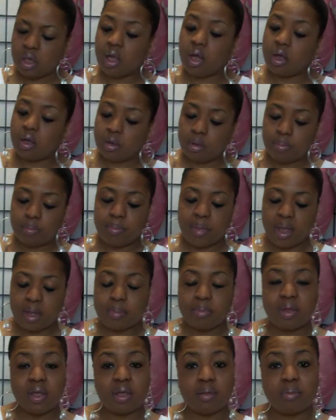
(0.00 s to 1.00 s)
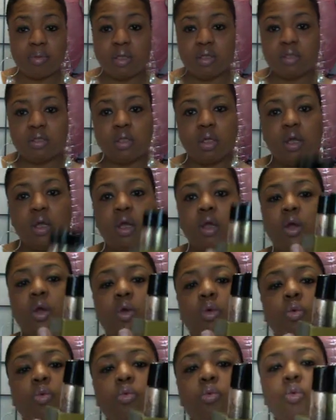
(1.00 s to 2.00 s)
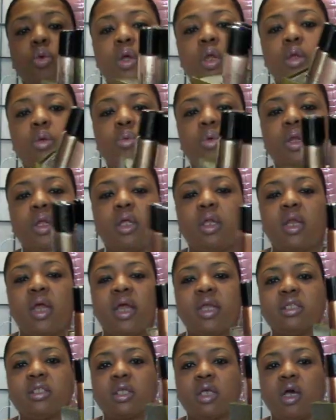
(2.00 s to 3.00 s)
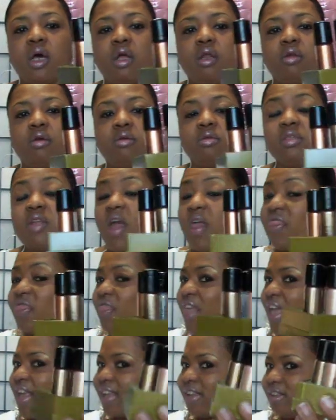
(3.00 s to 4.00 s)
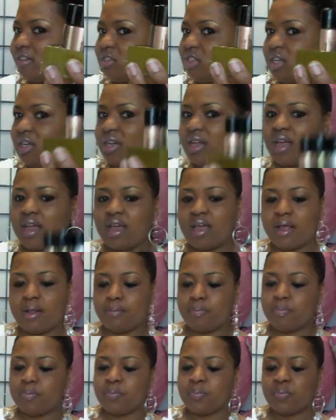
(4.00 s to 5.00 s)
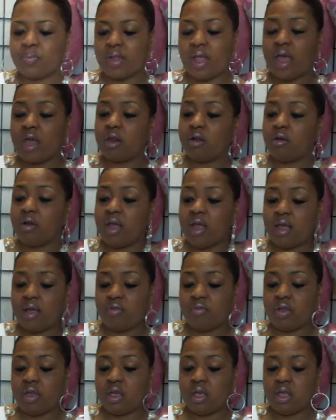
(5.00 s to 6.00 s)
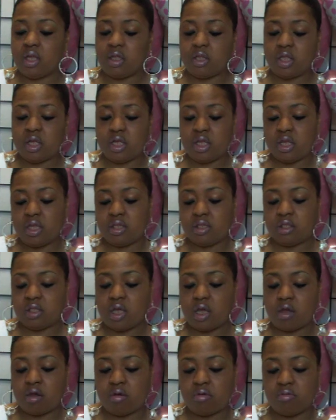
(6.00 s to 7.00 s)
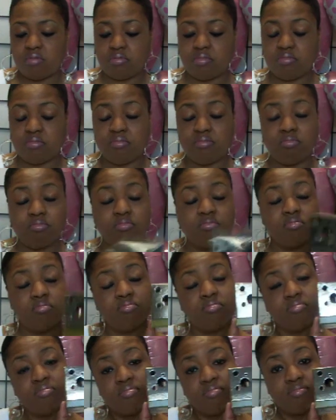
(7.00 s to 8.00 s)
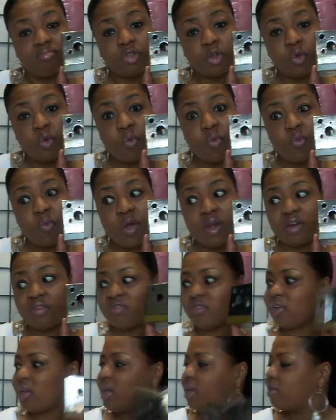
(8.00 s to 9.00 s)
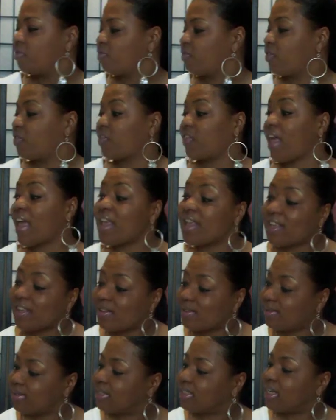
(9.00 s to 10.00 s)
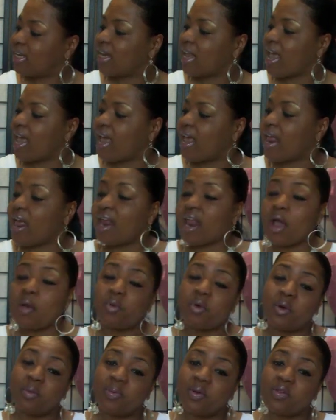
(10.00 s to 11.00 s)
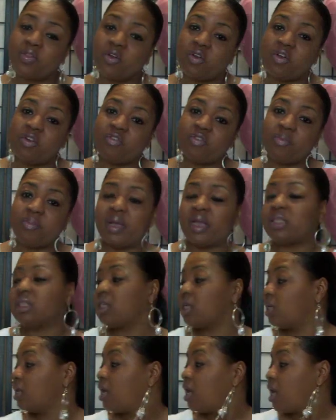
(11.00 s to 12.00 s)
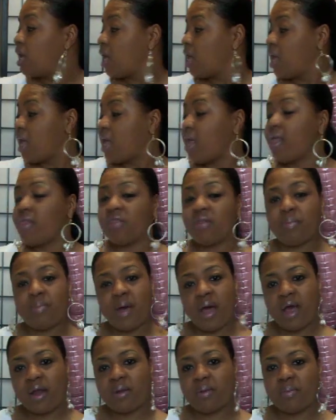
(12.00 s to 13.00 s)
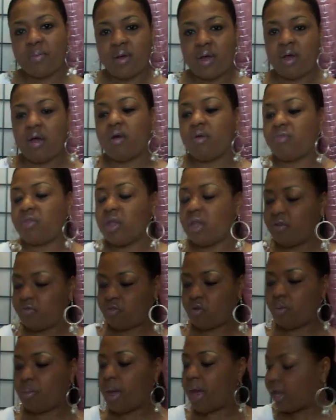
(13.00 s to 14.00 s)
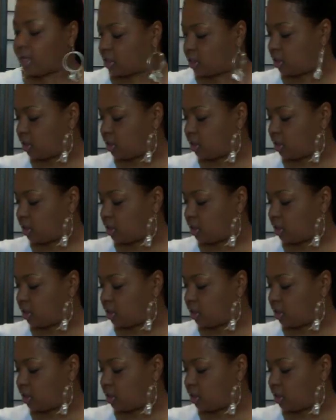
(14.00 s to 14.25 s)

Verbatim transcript: Oh, MAC pigments. Really, really nice colors. Thank you, Jeanette. I don't have any of these, so wonderful gift. Thank you, Jeanette. And I will put their information in the bottom of the info box.